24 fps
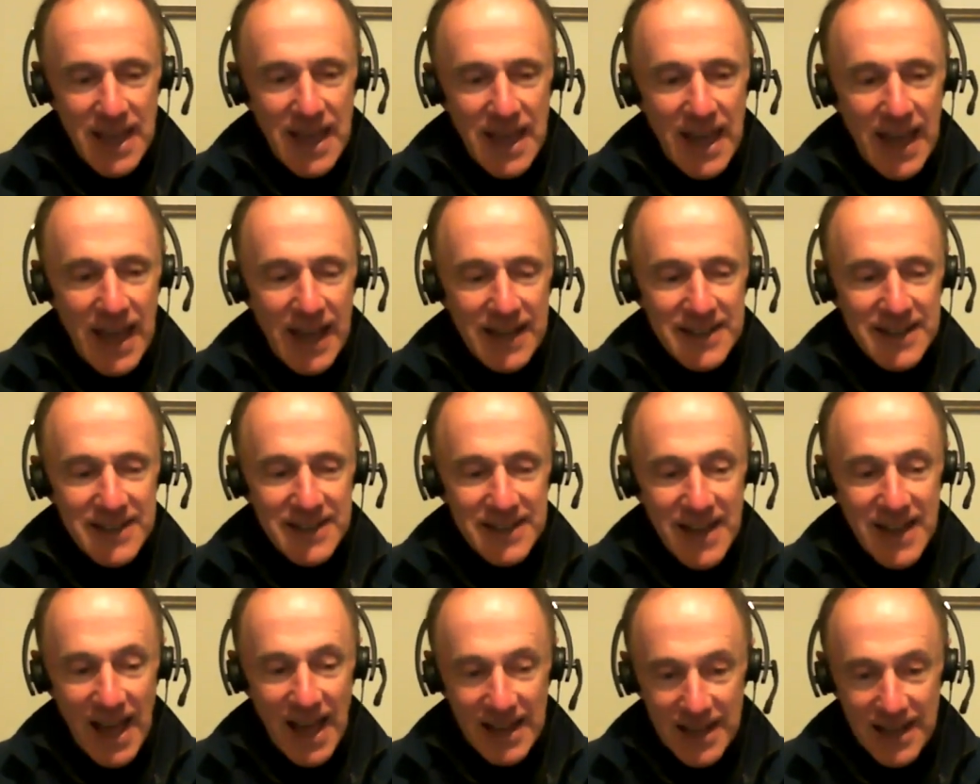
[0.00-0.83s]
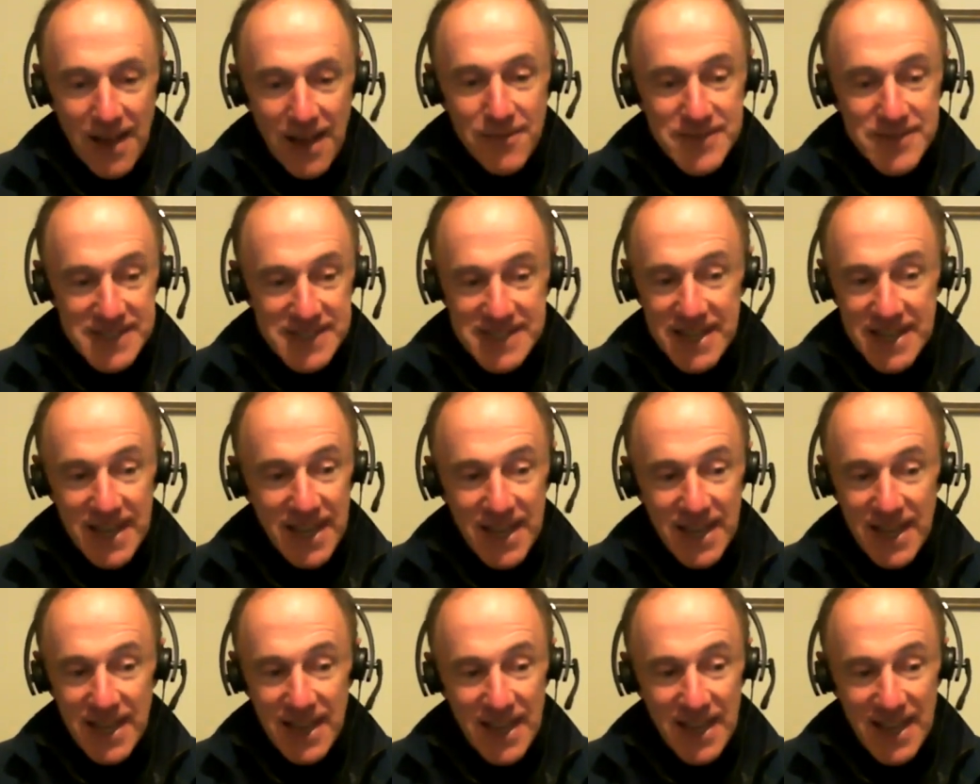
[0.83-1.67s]
And I loved
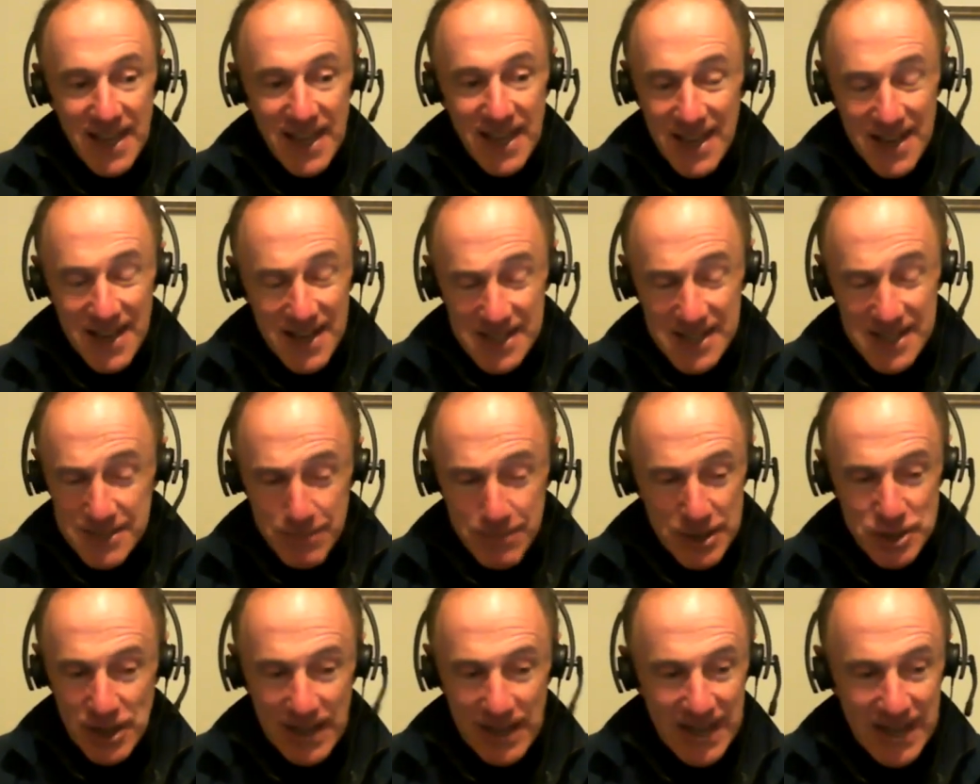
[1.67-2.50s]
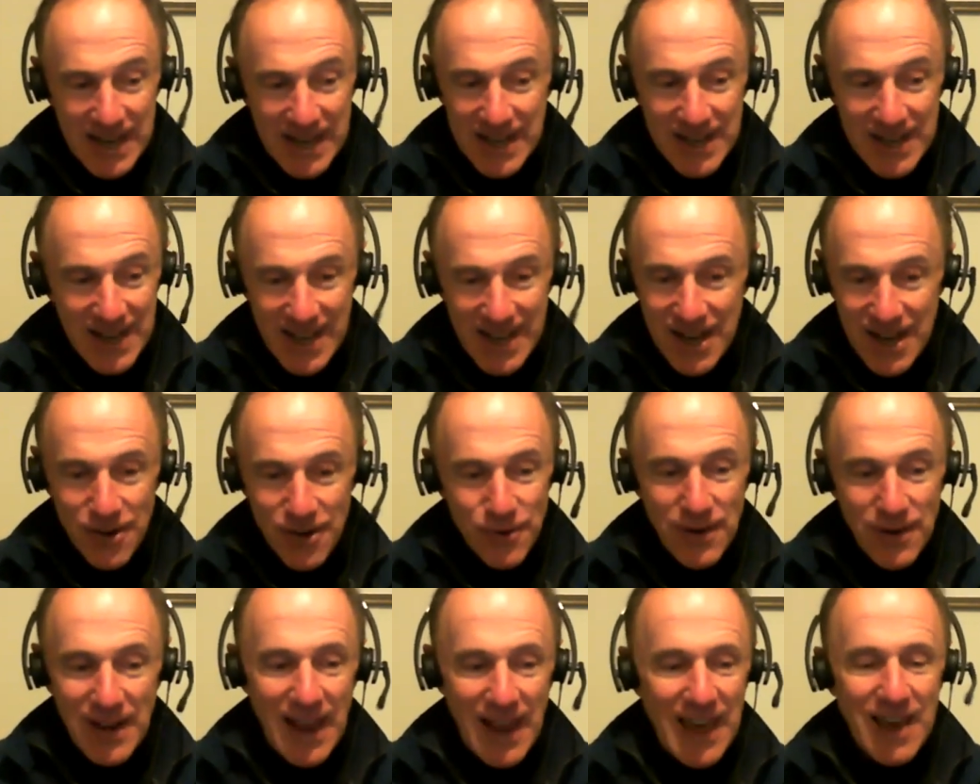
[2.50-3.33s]
seeing especially in an
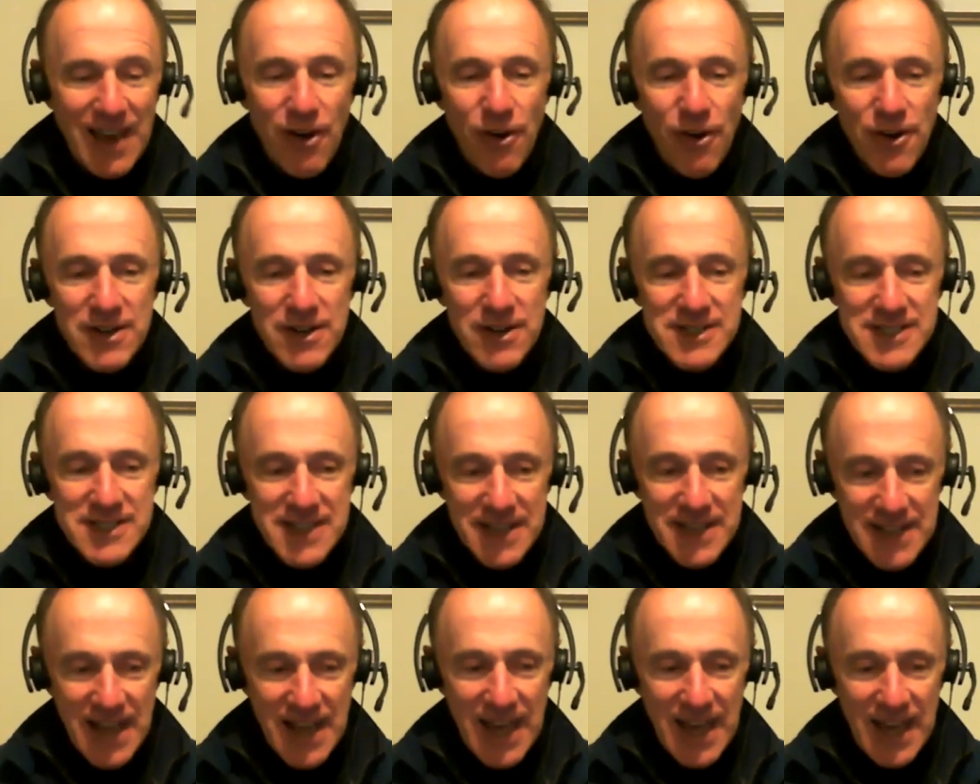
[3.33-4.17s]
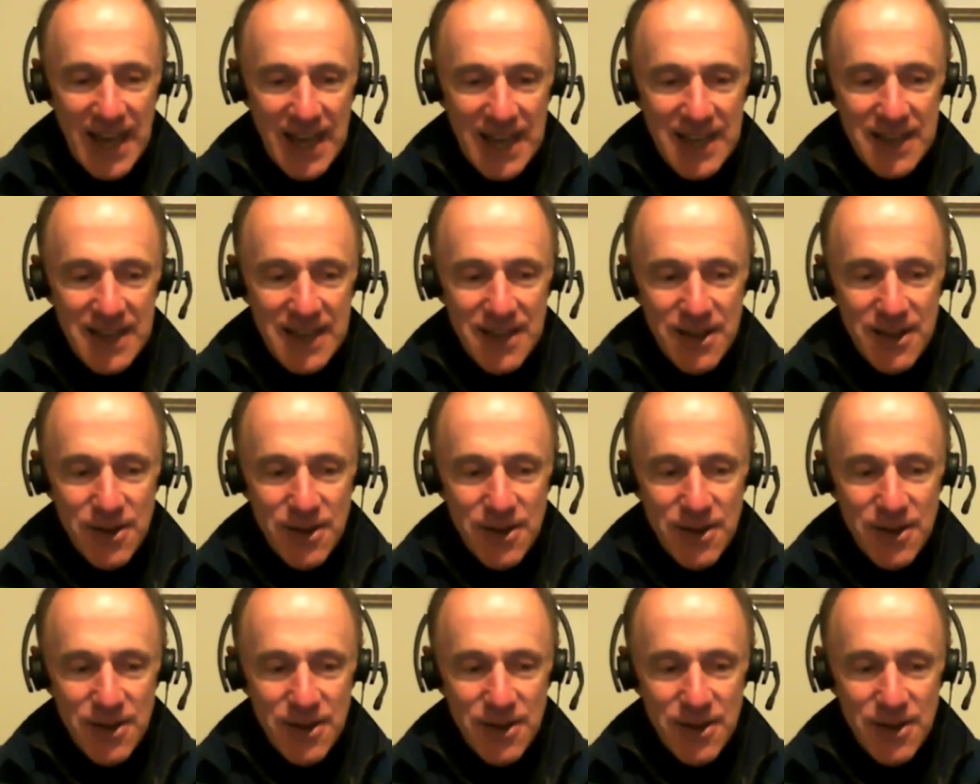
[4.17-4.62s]
era like ours today,